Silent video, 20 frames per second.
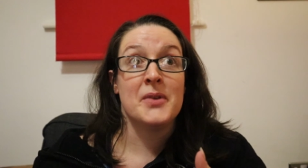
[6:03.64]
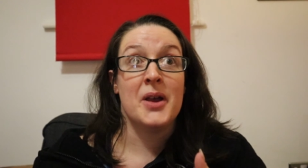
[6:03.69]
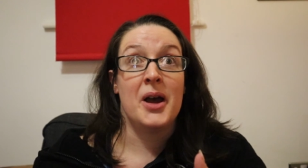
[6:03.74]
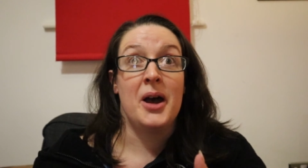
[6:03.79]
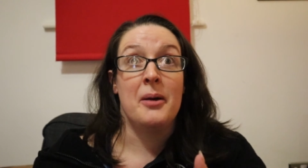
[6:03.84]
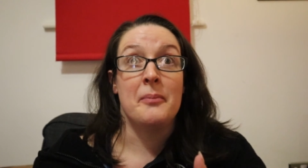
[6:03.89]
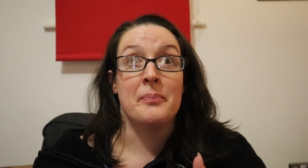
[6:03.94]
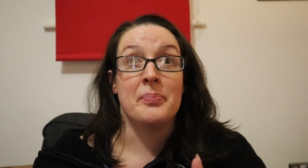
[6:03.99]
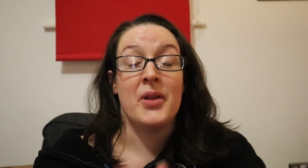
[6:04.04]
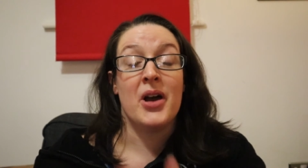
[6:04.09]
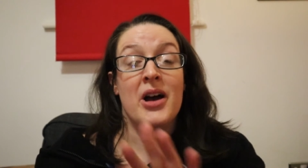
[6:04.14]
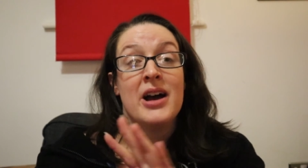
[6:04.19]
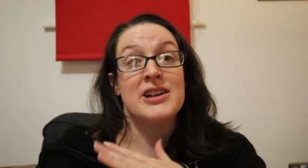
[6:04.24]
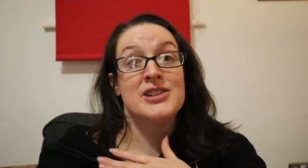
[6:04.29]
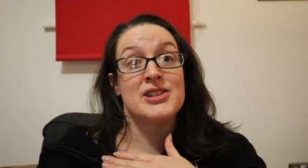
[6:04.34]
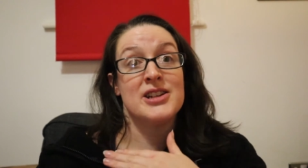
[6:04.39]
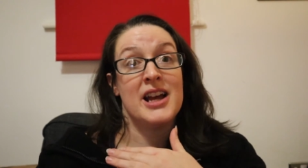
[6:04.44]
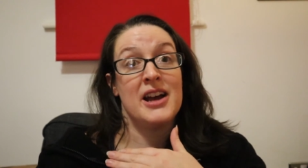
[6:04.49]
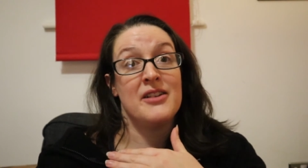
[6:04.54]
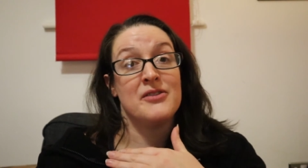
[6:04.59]
I
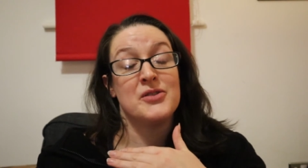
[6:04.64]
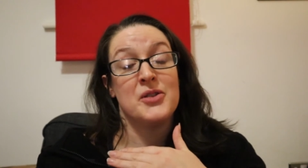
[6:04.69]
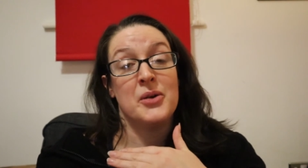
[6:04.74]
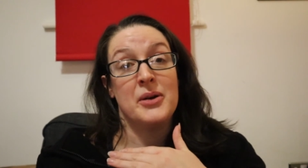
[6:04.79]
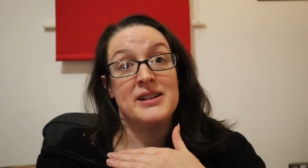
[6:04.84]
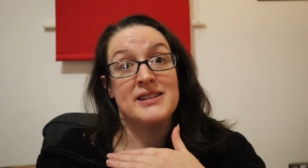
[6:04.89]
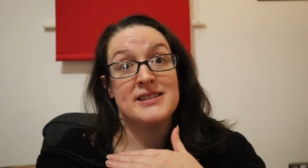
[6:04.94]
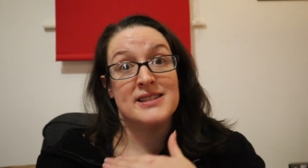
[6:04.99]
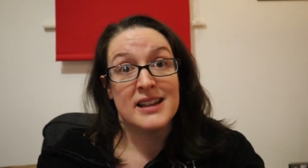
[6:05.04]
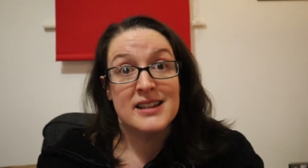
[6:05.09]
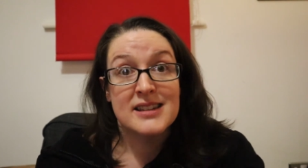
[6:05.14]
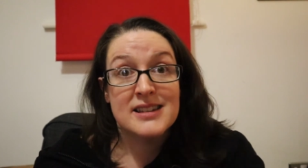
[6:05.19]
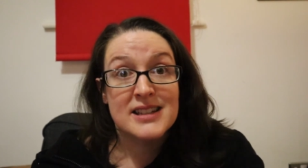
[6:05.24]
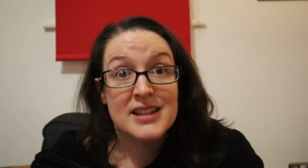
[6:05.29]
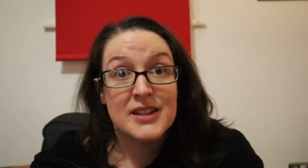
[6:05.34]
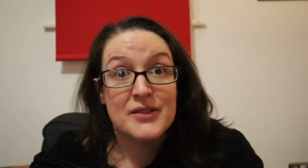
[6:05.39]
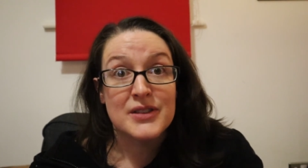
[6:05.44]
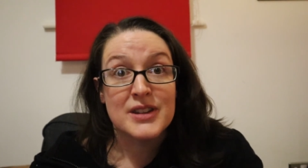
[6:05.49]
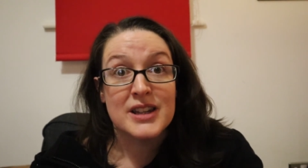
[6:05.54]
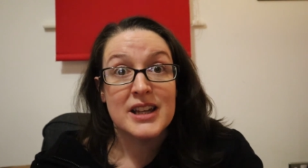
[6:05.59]
actually have quite
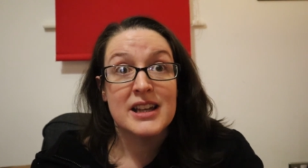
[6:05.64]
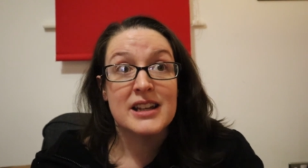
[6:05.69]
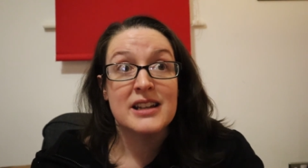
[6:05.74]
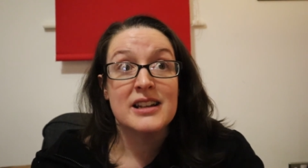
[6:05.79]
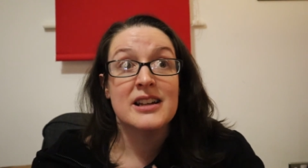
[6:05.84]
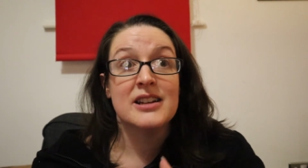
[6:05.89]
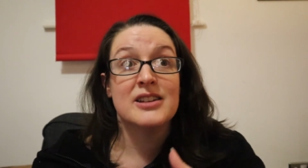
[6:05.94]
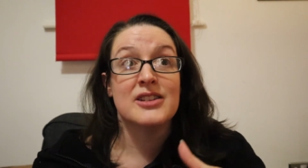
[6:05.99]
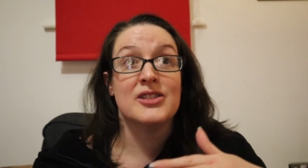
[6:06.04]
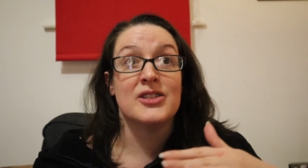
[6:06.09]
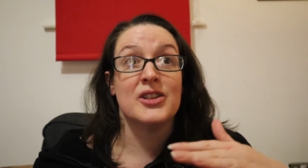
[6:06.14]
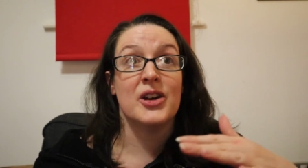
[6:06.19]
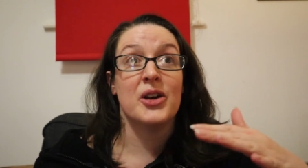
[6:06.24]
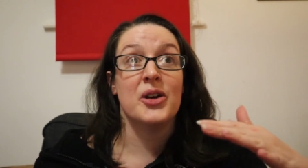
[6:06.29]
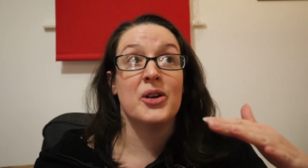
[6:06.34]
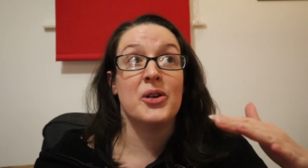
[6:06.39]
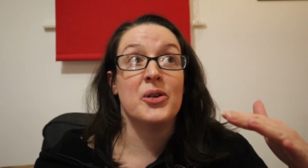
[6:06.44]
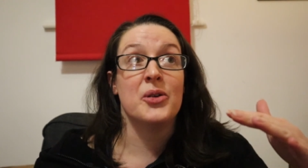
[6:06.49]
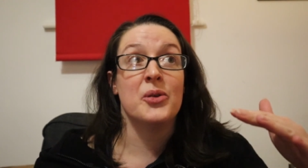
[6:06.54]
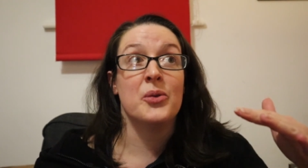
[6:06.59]
sensitive skin,
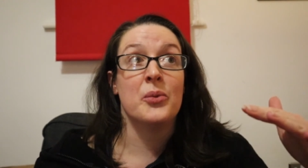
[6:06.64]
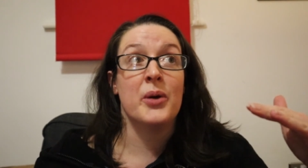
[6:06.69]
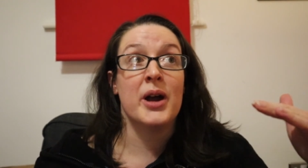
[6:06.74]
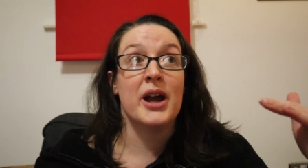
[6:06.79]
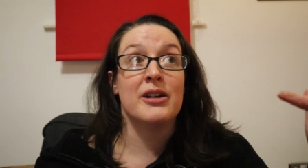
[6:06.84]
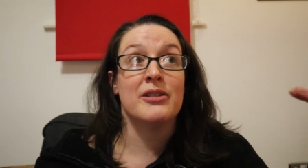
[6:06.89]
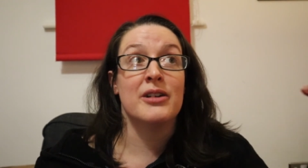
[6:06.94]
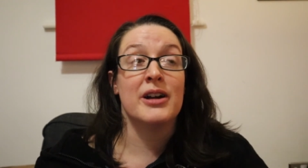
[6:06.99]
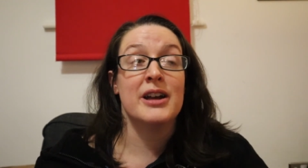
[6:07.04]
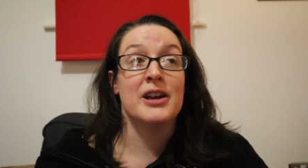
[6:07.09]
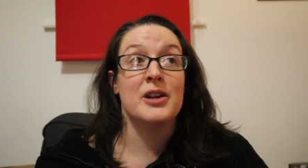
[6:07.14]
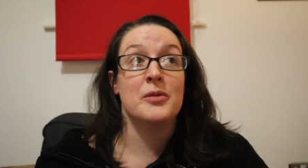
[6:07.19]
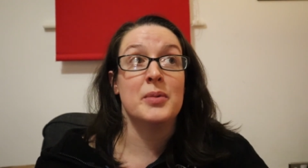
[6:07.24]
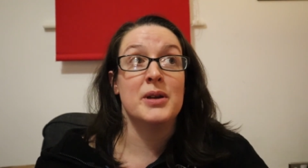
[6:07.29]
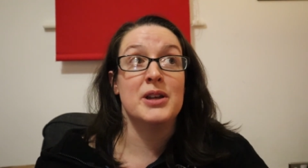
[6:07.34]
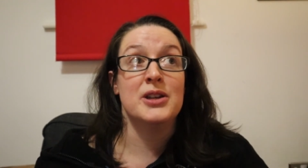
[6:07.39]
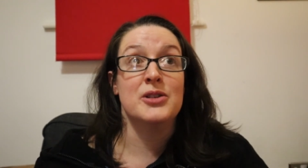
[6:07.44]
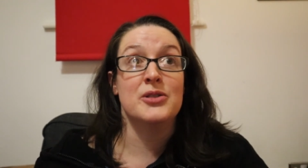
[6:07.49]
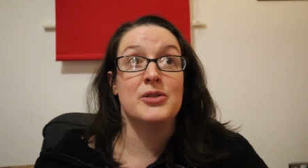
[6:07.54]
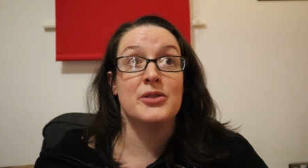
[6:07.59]
so where I had
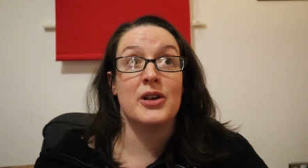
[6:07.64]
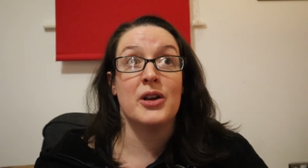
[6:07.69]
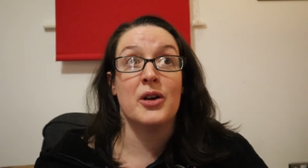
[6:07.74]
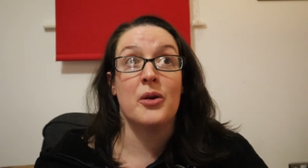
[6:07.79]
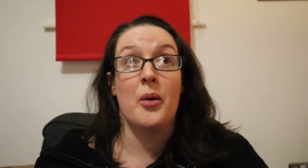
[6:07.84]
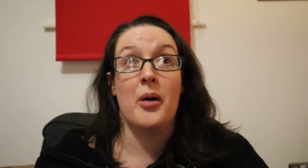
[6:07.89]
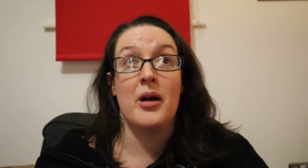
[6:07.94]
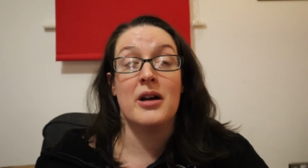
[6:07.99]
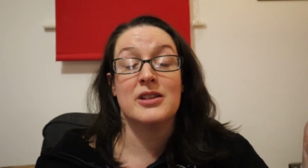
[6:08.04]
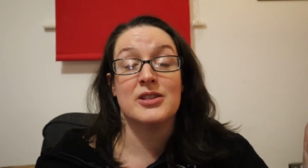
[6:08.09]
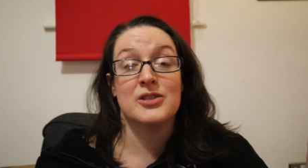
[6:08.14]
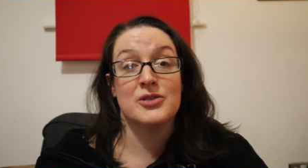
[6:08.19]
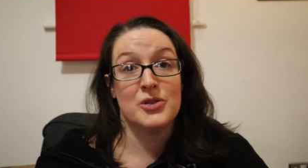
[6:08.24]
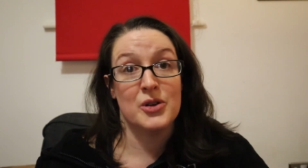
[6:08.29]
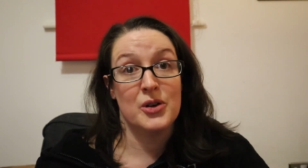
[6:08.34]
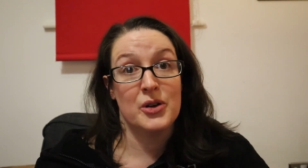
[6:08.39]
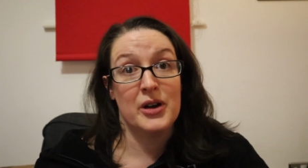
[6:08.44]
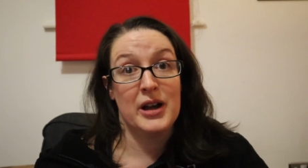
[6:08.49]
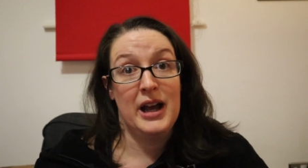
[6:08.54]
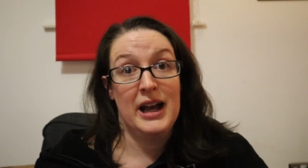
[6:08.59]
been using quite a
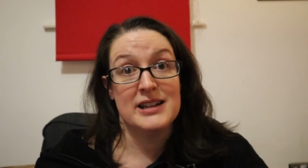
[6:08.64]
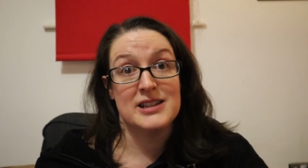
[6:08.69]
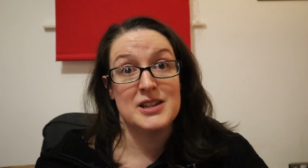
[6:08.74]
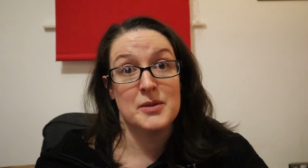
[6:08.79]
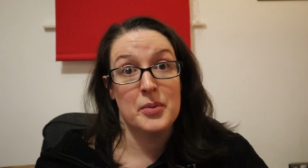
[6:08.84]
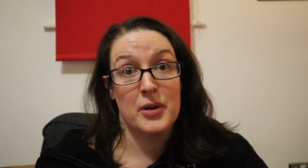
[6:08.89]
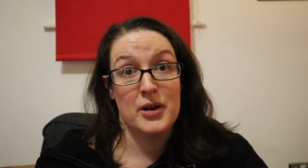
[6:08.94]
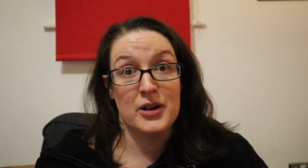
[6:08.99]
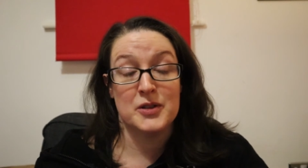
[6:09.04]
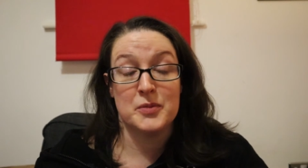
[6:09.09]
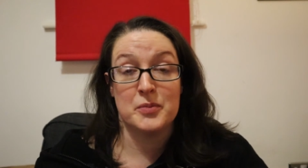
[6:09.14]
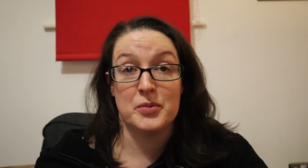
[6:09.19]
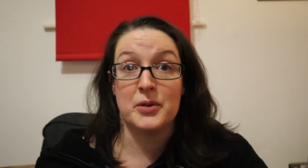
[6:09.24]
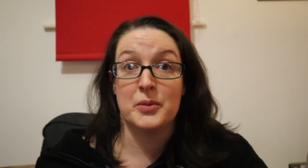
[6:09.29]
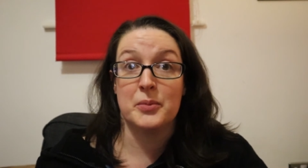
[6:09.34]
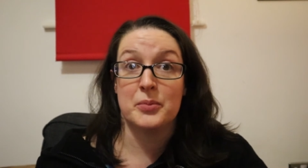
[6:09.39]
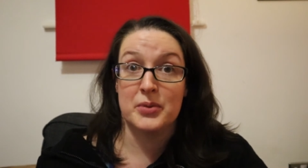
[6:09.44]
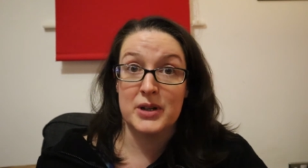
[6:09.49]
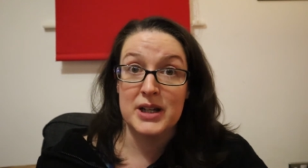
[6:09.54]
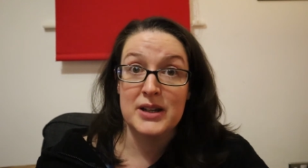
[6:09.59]
strong
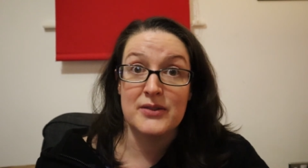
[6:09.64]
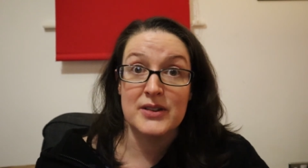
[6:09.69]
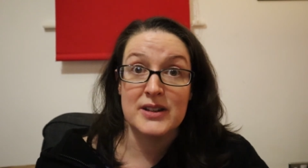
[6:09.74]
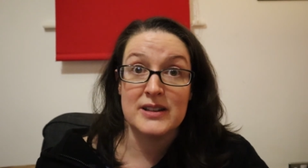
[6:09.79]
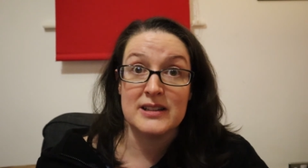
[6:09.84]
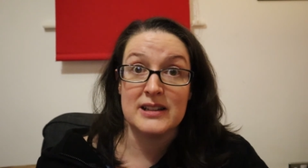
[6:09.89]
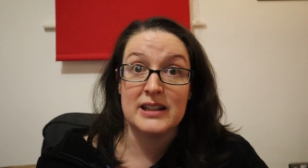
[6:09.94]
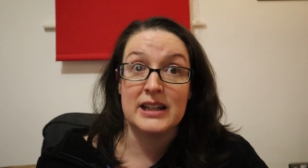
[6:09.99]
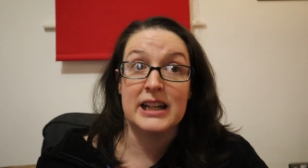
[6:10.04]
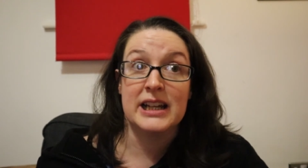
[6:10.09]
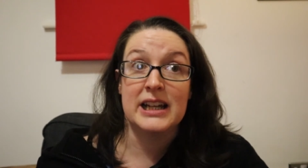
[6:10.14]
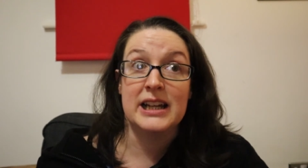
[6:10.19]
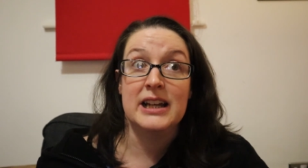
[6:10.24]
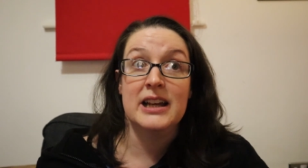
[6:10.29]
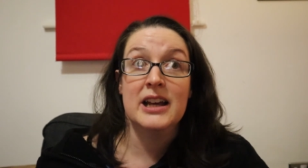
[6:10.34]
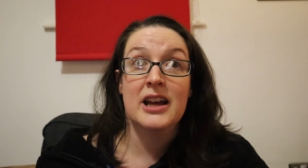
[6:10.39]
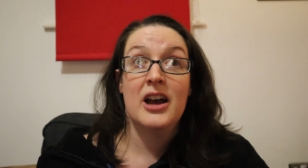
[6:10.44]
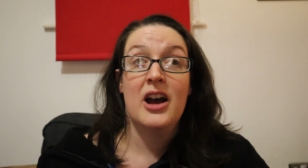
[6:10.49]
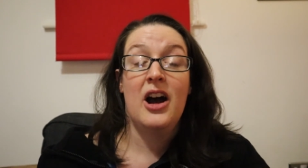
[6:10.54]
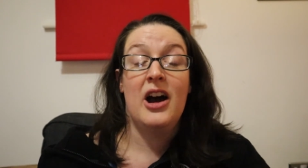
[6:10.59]
antiperspirant previously,